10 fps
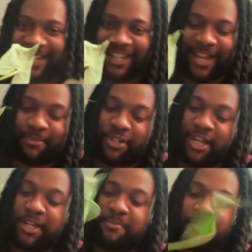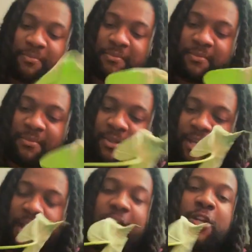a lampshade.
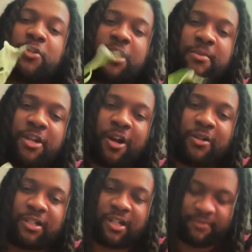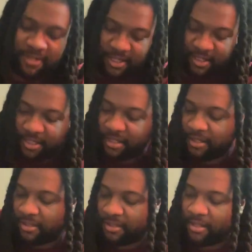I know some of y'all love this.
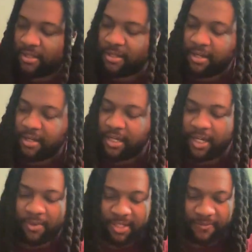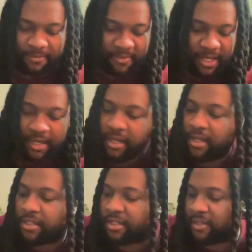It wasn't for me.
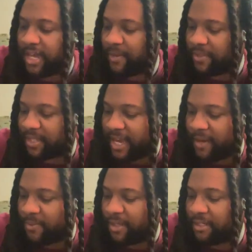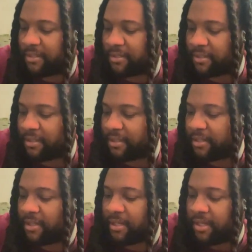So that was that one.
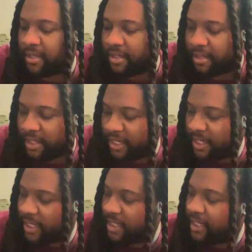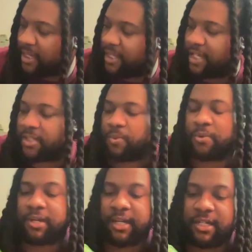Then this
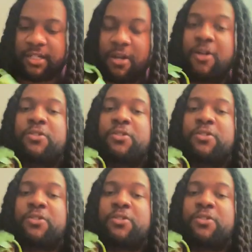one is